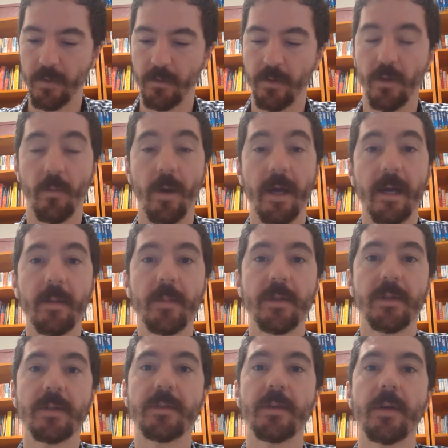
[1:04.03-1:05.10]
on the way up,
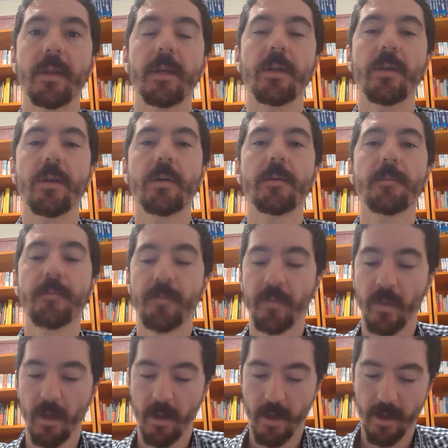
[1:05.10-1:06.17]
just so that you know."
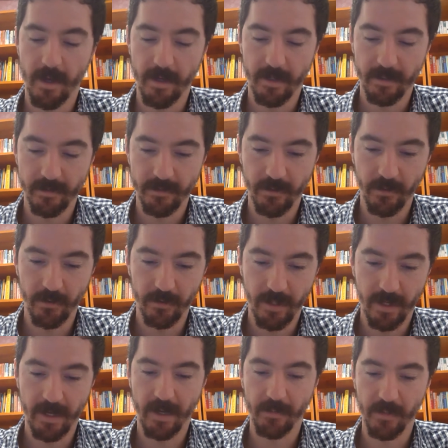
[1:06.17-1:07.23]
Uh, and so
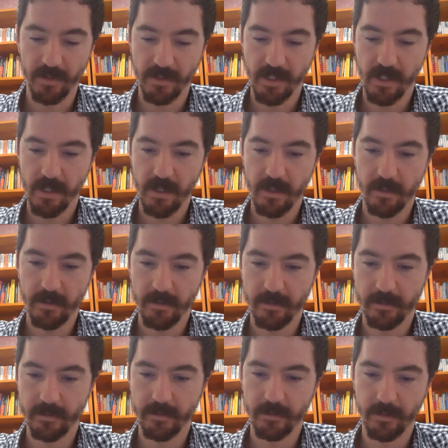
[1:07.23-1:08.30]
that happens here.
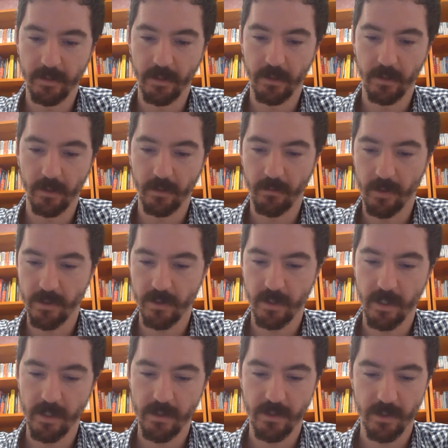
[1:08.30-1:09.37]
You know,
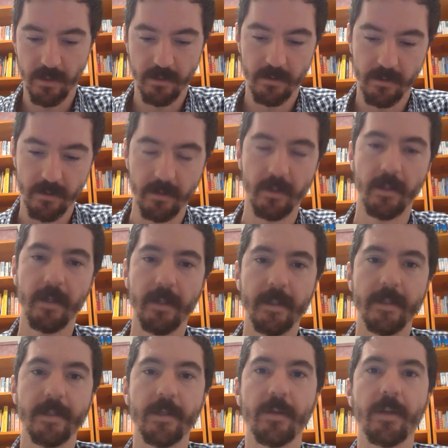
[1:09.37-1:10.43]
congratulations,
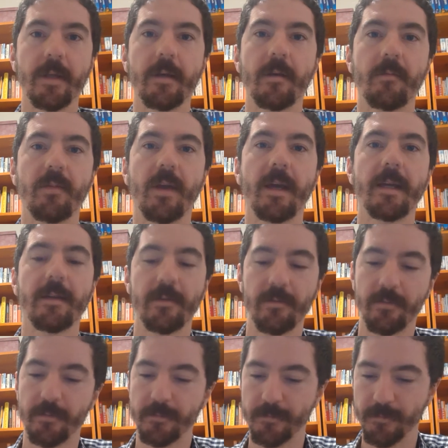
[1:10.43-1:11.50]
you're the saying of
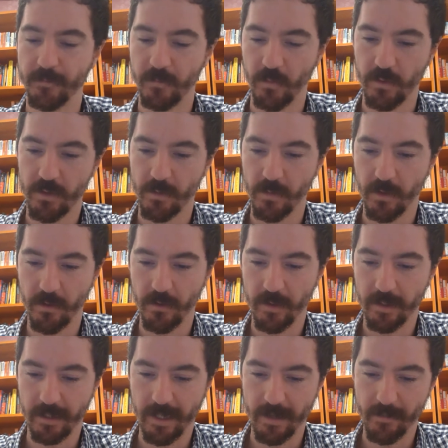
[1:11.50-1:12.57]
what's in the call
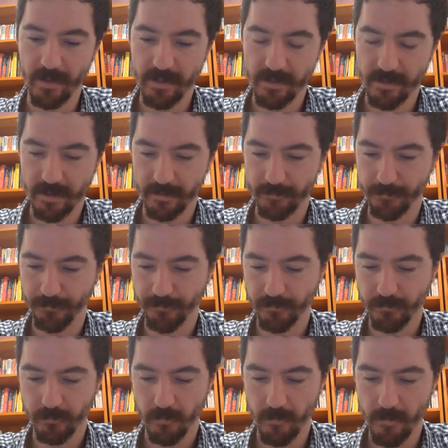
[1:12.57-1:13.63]
it, Glamis,
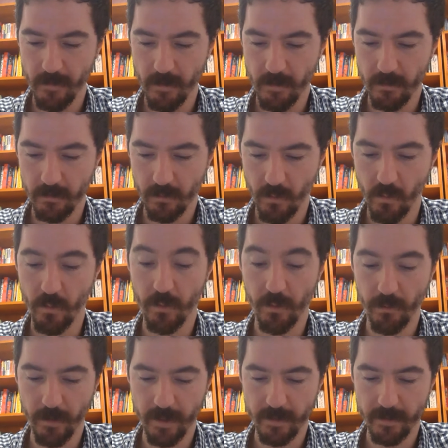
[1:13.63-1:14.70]
Cawdor
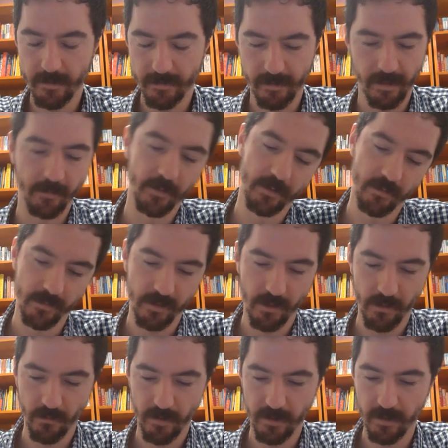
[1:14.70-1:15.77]
rather. Glamis was the
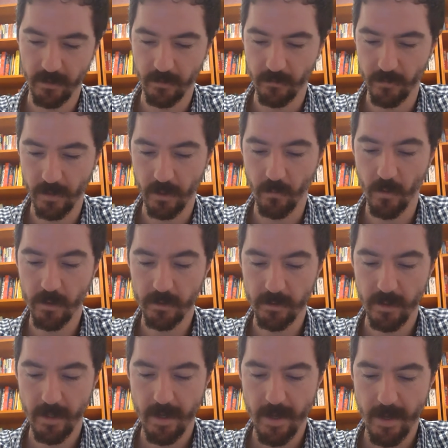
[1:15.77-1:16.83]
old one that he already was.
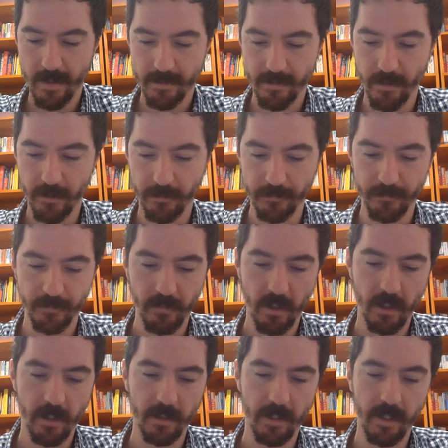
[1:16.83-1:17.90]
So
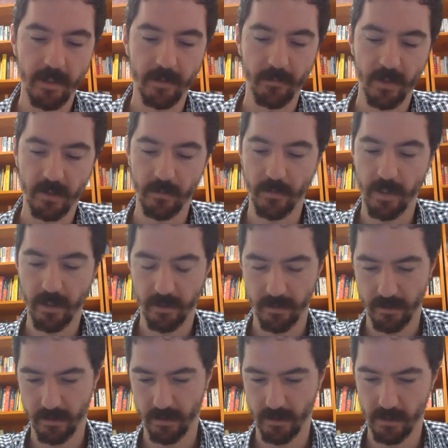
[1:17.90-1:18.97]
then Macbeth
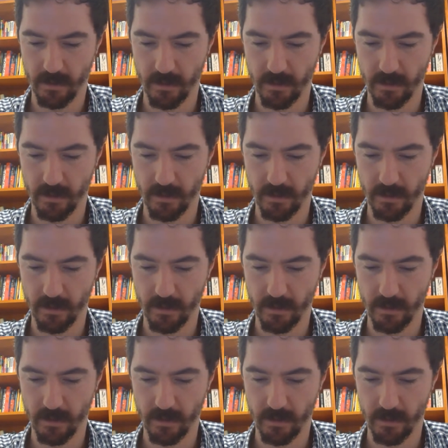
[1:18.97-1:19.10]
is